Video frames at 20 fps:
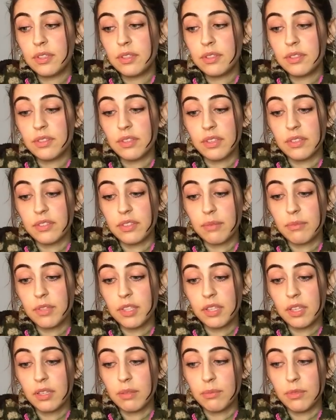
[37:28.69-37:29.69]
It's like
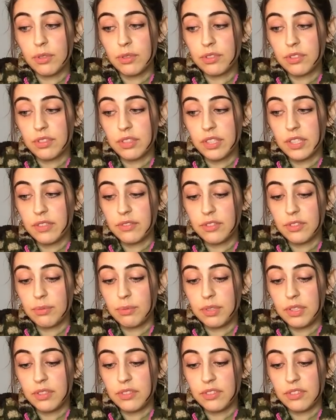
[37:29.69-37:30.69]
something that emotionally gives you
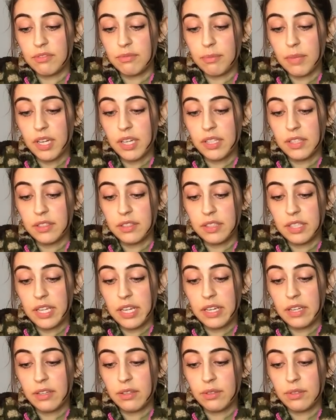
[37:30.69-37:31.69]
peace of mind
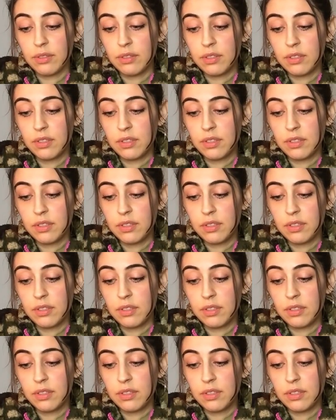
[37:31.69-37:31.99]
now.